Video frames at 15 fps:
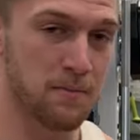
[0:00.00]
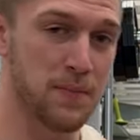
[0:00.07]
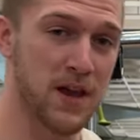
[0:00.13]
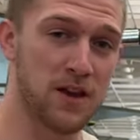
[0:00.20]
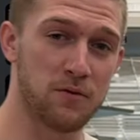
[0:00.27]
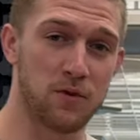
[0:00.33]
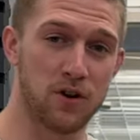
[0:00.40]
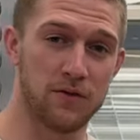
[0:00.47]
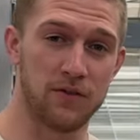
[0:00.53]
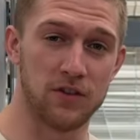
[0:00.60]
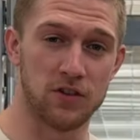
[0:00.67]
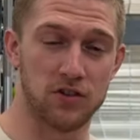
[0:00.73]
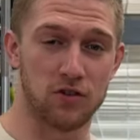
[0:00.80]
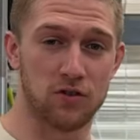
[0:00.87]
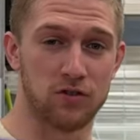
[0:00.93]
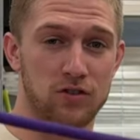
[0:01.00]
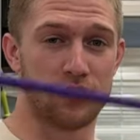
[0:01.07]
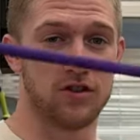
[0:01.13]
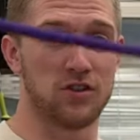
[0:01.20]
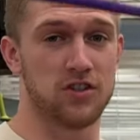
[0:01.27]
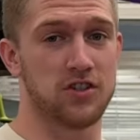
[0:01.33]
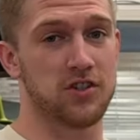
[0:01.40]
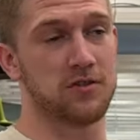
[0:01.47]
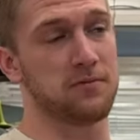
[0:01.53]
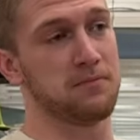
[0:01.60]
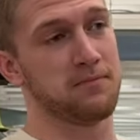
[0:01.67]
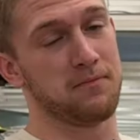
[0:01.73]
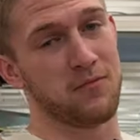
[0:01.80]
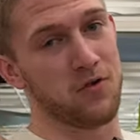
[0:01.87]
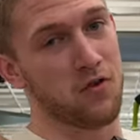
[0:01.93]
Band work for the shoulders,
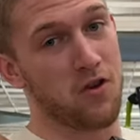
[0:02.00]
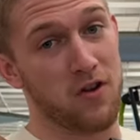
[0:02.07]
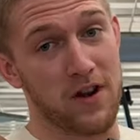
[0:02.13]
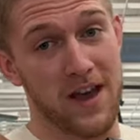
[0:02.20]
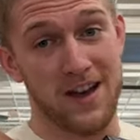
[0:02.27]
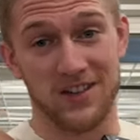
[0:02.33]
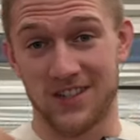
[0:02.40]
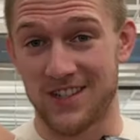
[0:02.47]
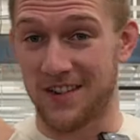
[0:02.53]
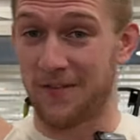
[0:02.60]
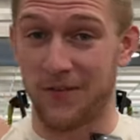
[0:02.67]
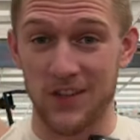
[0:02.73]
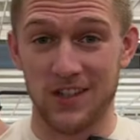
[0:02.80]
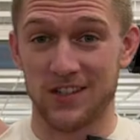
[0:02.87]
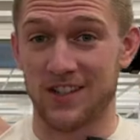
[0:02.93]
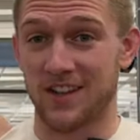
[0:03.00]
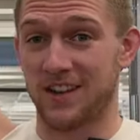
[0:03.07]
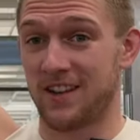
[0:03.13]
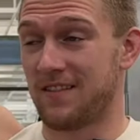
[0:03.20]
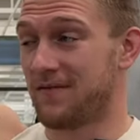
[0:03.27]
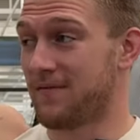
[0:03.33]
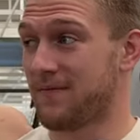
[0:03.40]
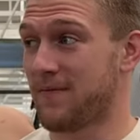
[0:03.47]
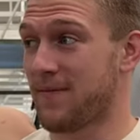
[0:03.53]
rolling out just because it feels good.